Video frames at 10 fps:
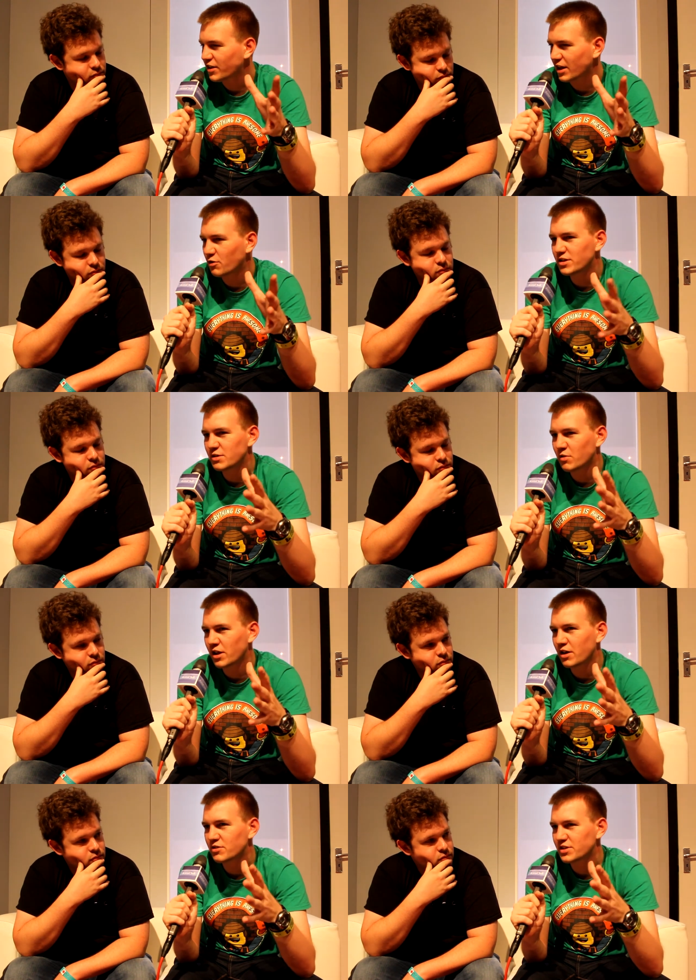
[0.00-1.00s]
Speaker 1: thing? Or is it one of
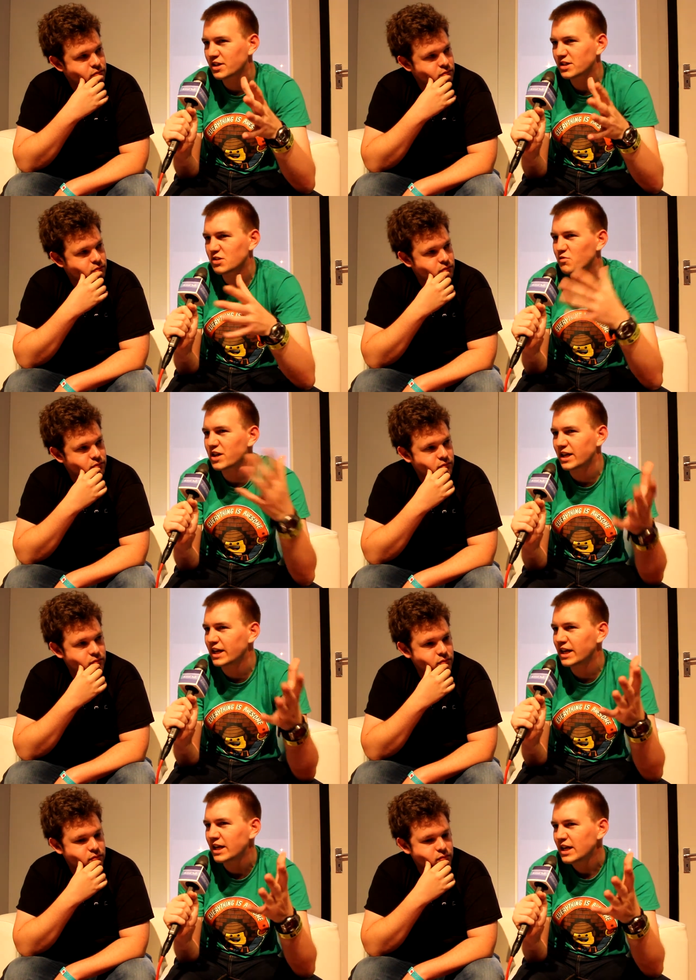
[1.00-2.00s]
those things that
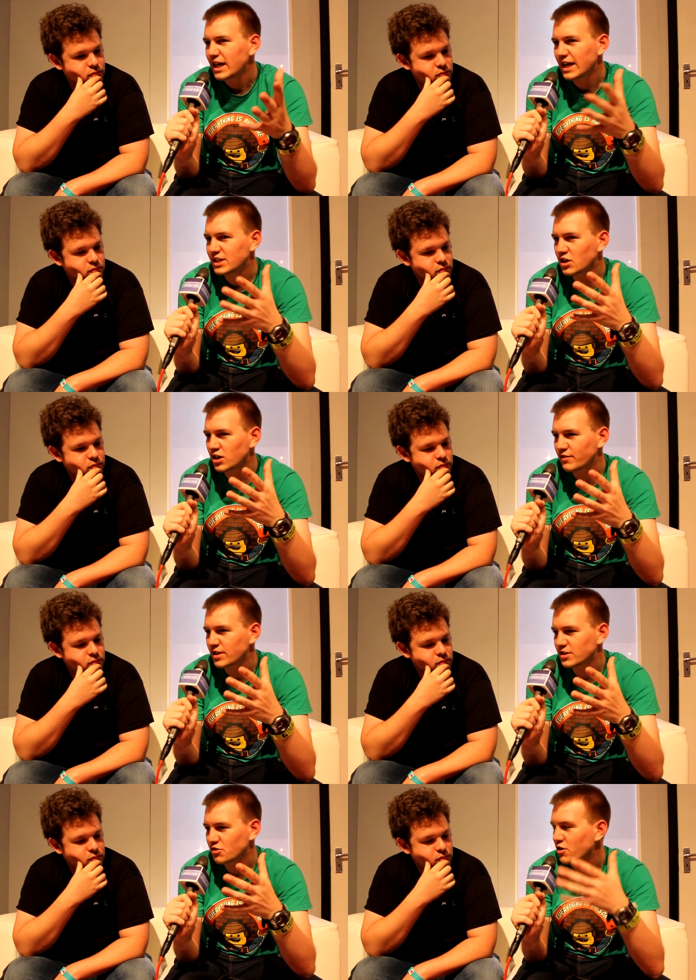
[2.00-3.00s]
really, it's kind of,
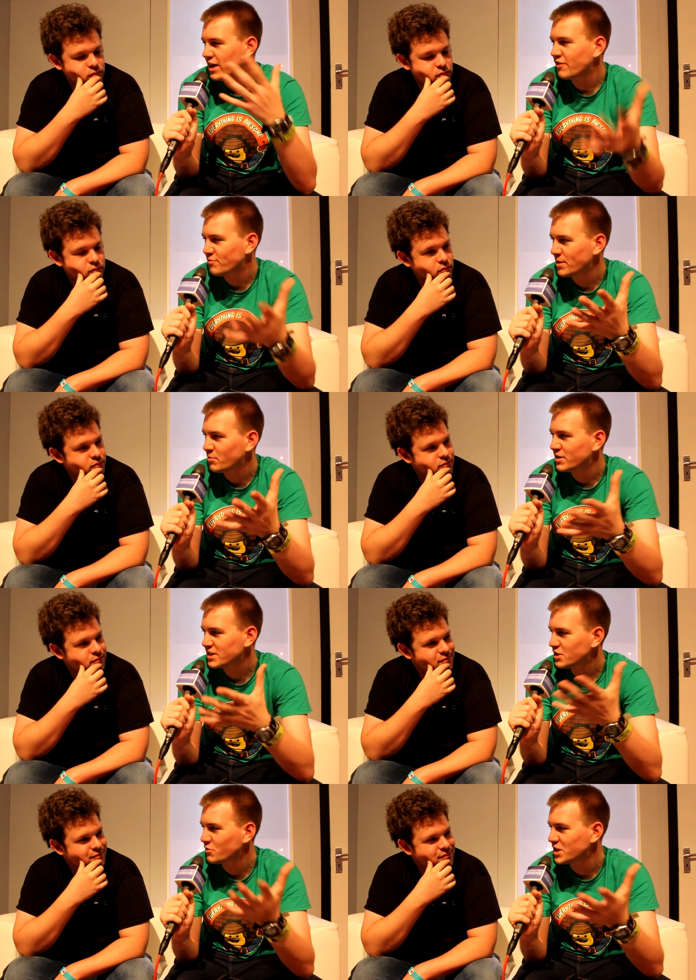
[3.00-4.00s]
it's crying out for people and it
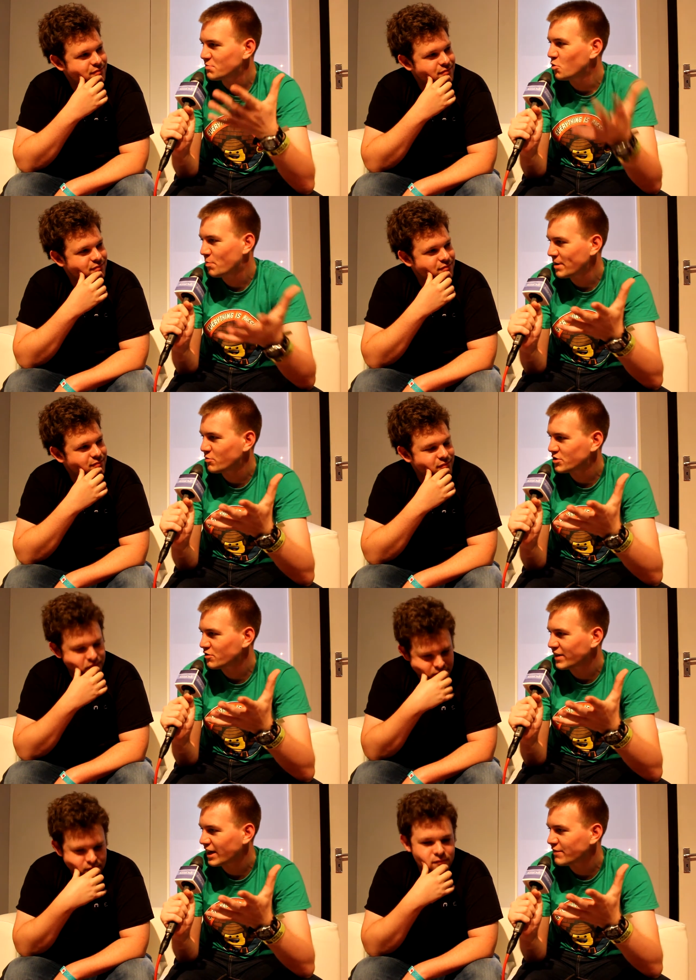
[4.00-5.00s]
still needs more people to sort
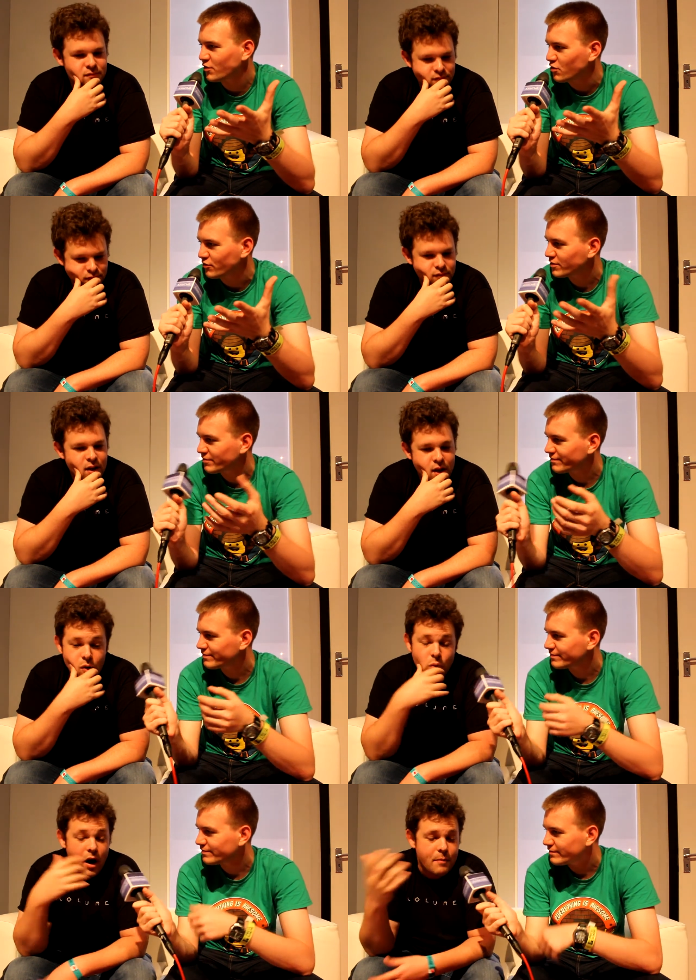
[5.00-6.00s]
of get involved?
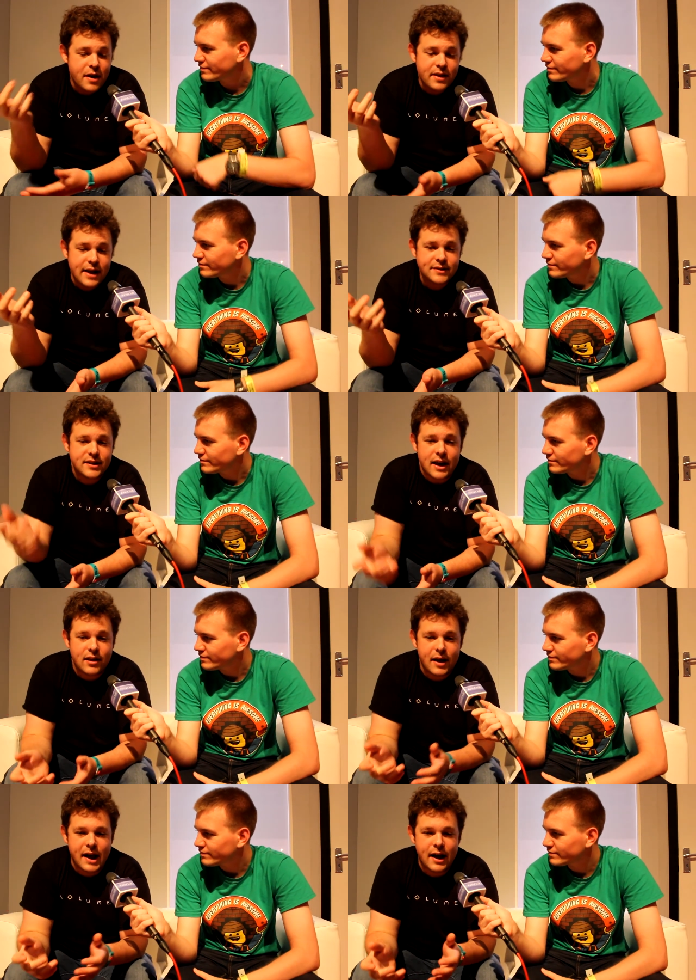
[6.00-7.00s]
Speaker 2: I mean, that's it.
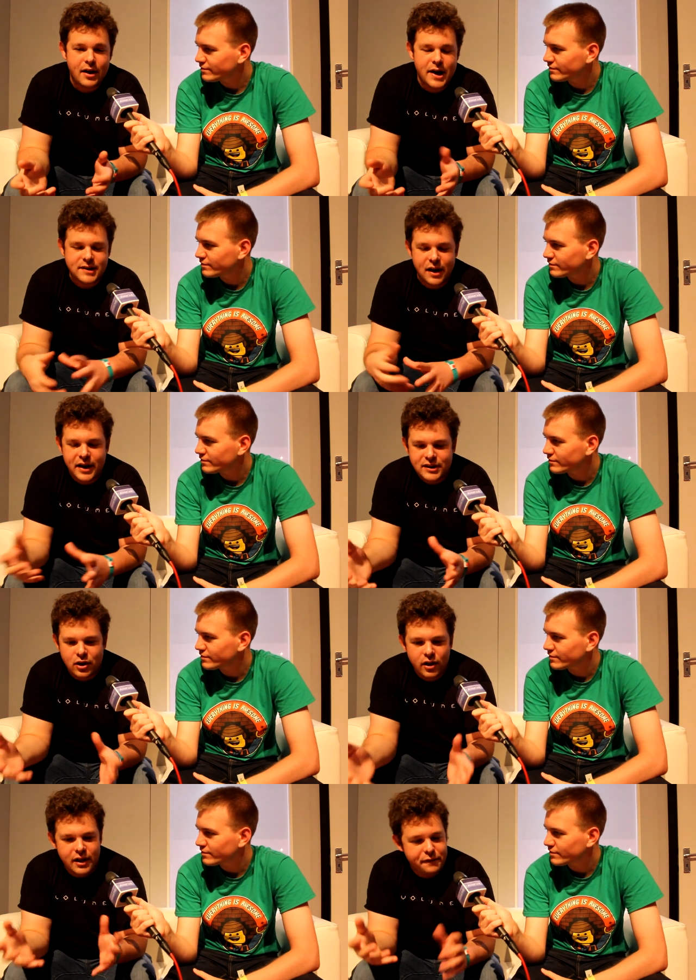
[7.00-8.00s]
Like, I, I, think it's a
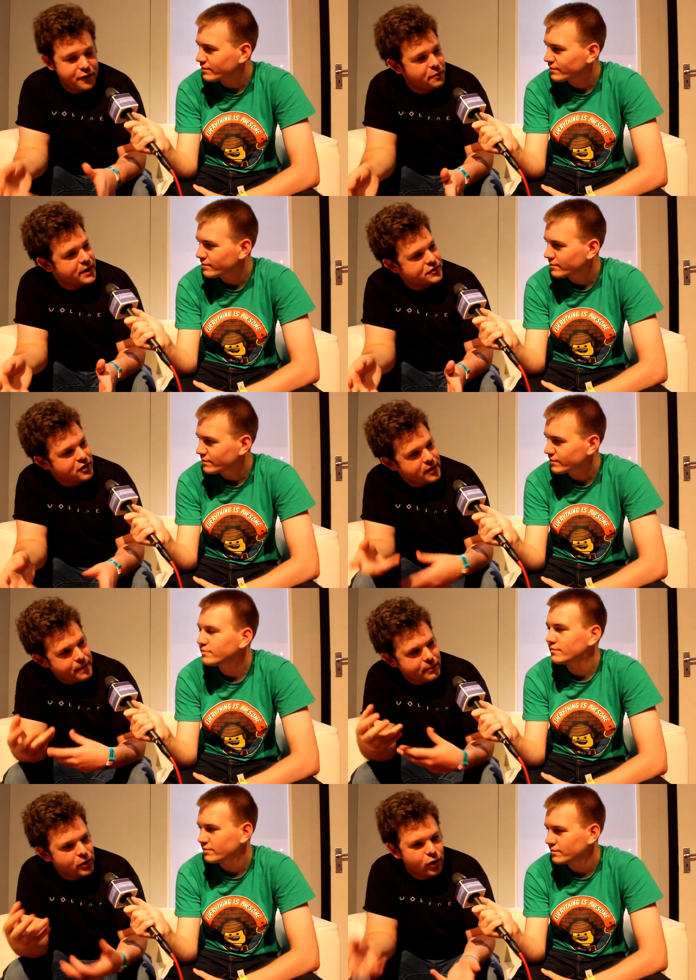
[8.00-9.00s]
lot like the film industry. I think
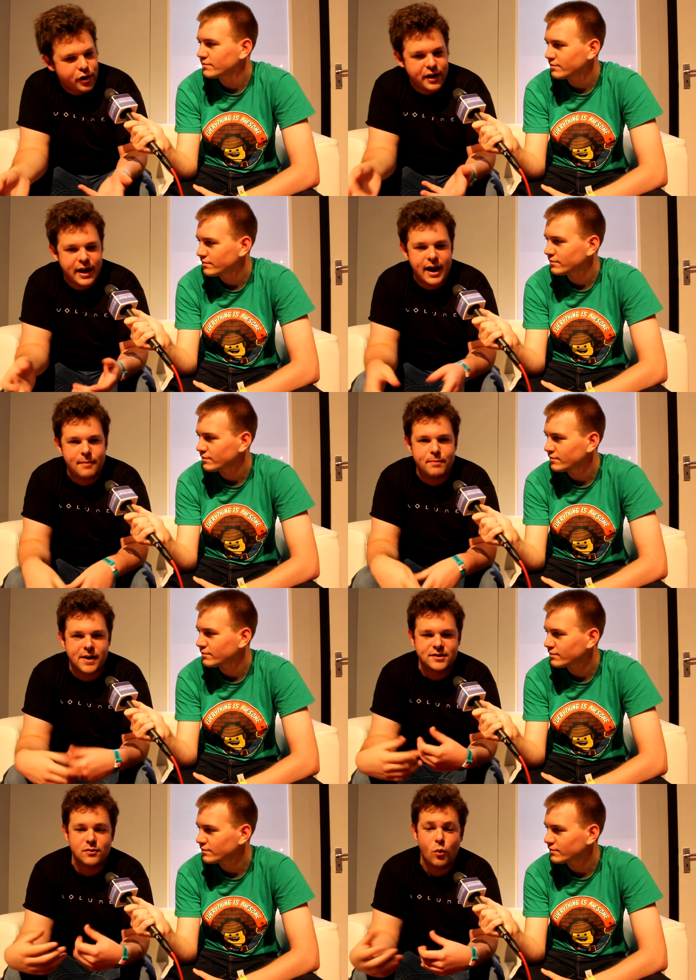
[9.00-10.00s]
people look at it, and
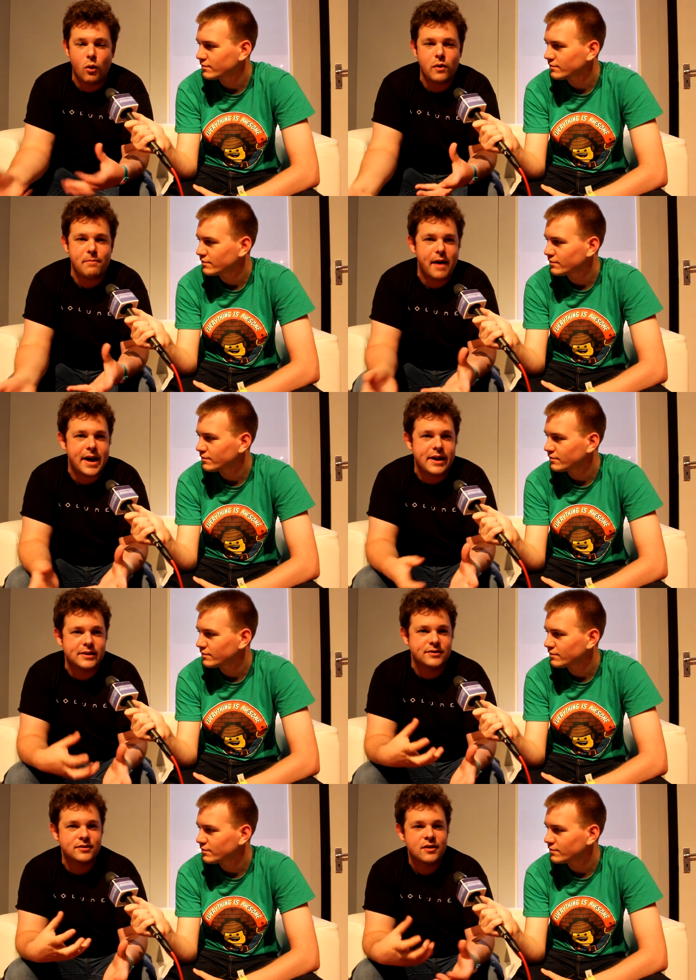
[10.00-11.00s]
because of what we make
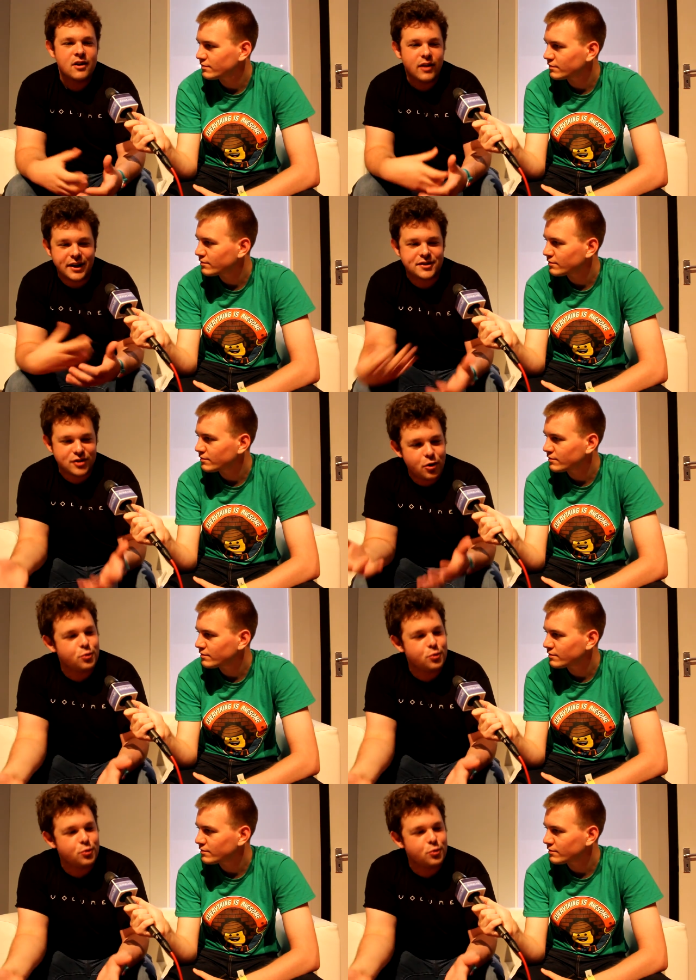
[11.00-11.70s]
is like so